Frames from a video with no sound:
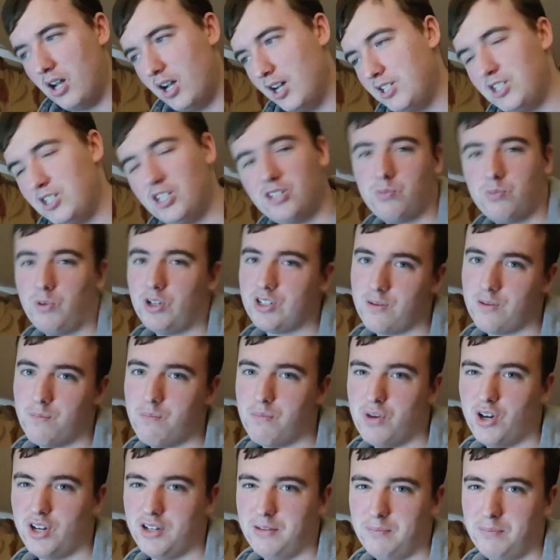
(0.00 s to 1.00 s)
I just
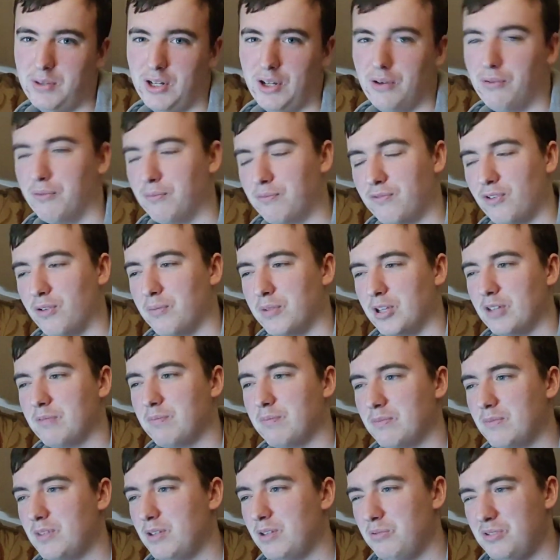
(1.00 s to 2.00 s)
wasn't mind blown from it.
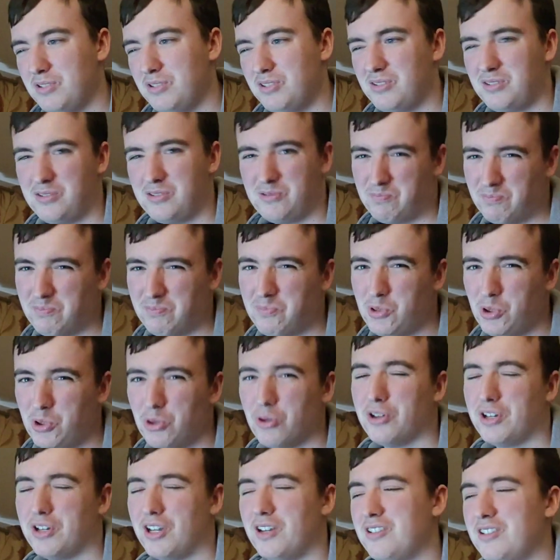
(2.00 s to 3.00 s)
It was
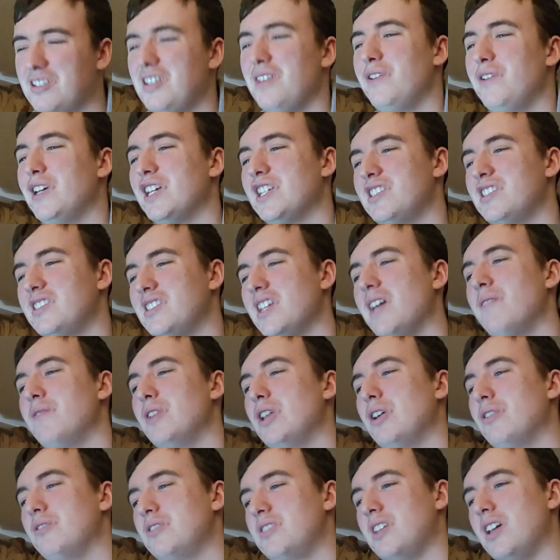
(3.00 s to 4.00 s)
good. I'd give it a
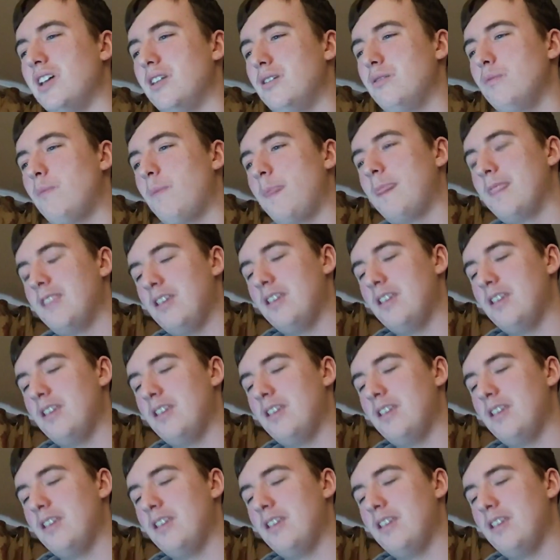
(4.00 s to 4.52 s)
7 out of 10.